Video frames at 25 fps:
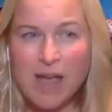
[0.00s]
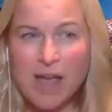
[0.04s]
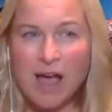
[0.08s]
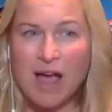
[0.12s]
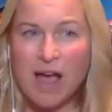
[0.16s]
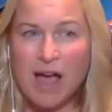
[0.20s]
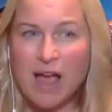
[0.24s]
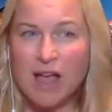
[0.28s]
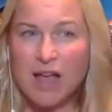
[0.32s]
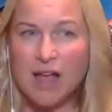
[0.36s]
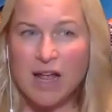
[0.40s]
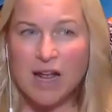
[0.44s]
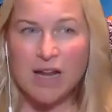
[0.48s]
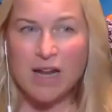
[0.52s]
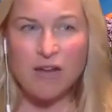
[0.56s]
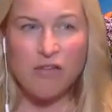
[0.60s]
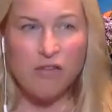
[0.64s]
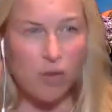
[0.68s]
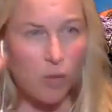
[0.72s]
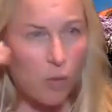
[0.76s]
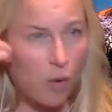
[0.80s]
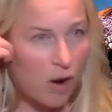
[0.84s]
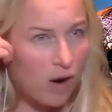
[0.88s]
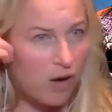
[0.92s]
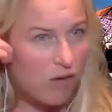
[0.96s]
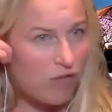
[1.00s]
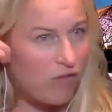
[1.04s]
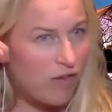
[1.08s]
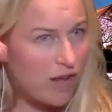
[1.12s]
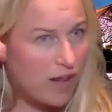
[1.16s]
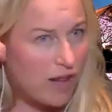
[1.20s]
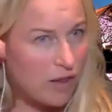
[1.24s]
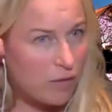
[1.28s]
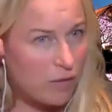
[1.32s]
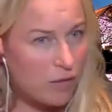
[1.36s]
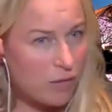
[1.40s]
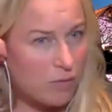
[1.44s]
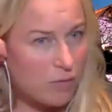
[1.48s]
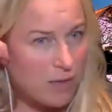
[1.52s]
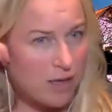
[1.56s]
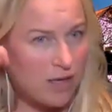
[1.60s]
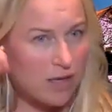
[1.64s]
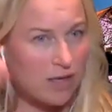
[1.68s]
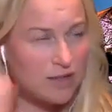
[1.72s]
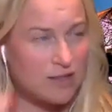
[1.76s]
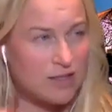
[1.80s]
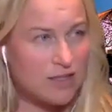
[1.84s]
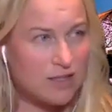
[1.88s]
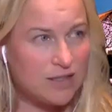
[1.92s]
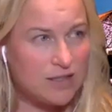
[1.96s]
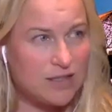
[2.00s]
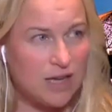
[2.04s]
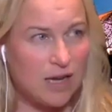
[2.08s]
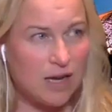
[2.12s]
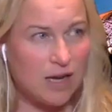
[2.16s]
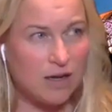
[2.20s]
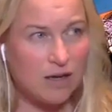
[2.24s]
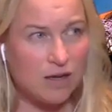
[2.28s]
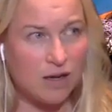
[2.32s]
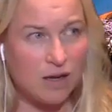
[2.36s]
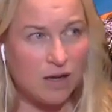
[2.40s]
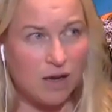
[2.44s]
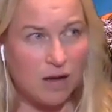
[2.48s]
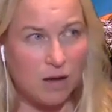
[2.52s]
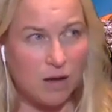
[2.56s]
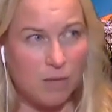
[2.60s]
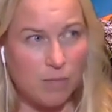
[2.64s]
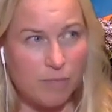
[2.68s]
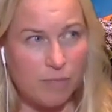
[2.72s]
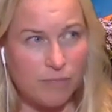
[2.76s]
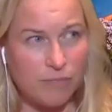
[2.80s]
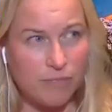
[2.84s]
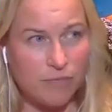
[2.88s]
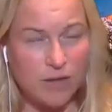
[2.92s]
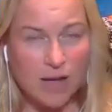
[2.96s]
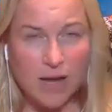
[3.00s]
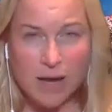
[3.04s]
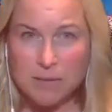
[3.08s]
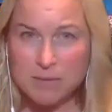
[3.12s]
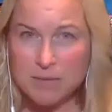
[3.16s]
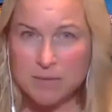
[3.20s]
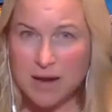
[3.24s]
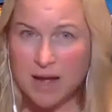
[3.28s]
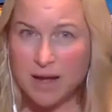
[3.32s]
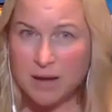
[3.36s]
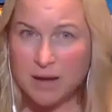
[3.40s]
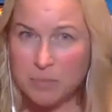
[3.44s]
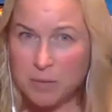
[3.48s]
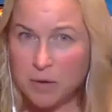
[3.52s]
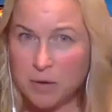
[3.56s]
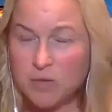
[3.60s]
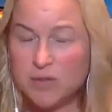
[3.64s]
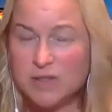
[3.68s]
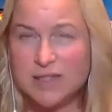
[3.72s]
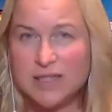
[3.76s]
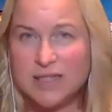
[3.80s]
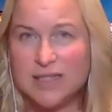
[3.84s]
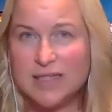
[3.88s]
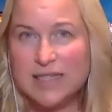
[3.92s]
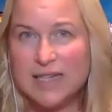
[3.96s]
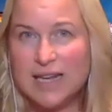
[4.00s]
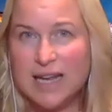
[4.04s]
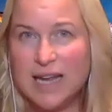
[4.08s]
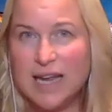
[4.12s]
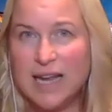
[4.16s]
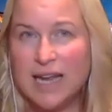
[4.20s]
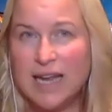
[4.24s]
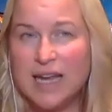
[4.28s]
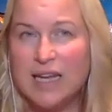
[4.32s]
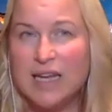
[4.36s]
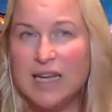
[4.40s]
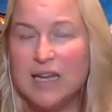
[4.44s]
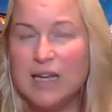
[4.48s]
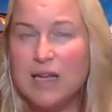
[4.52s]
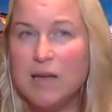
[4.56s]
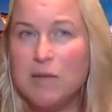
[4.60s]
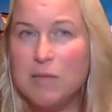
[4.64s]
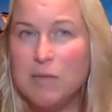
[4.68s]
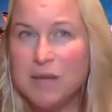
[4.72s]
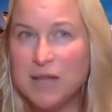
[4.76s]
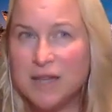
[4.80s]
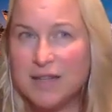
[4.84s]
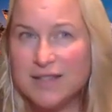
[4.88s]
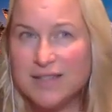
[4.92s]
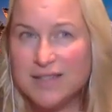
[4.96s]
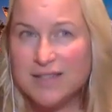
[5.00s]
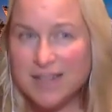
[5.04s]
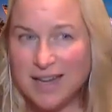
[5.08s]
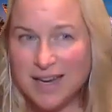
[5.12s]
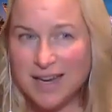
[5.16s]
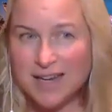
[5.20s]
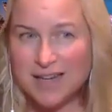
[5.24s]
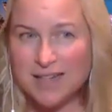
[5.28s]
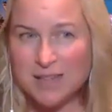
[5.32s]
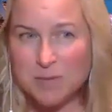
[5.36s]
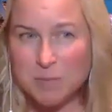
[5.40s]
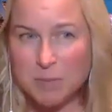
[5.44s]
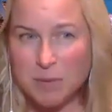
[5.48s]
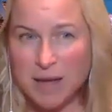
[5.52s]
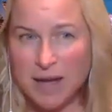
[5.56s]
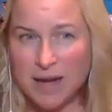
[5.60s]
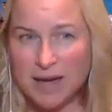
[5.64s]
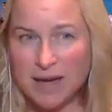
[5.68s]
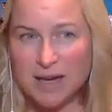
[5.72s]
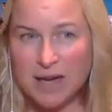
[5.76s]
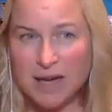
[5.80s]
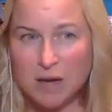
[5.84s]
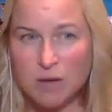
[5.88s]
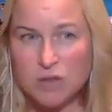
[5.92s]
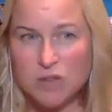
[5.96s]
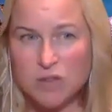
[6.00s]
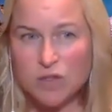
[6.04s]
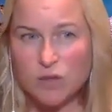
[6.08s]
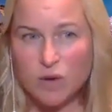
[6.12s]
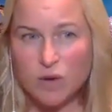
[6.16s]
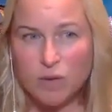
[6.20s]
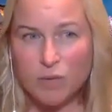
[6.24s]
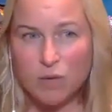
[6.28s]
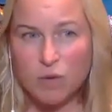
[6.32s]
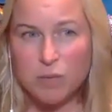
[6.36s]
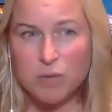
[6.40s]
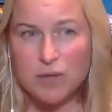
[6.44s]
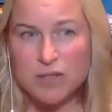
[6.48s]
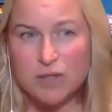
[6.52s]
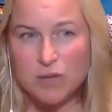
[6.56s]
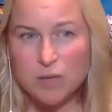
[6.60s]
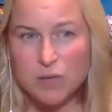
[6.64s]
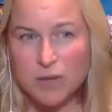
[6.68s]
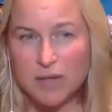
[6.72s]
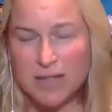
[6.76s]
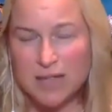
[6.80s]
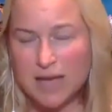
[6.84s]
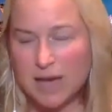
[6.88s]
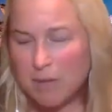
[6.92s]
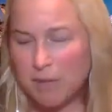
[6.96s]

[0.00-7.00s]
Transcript: And if you are following me on TikTok, I'm not posting today because today is the blackout, so I won't be doing that,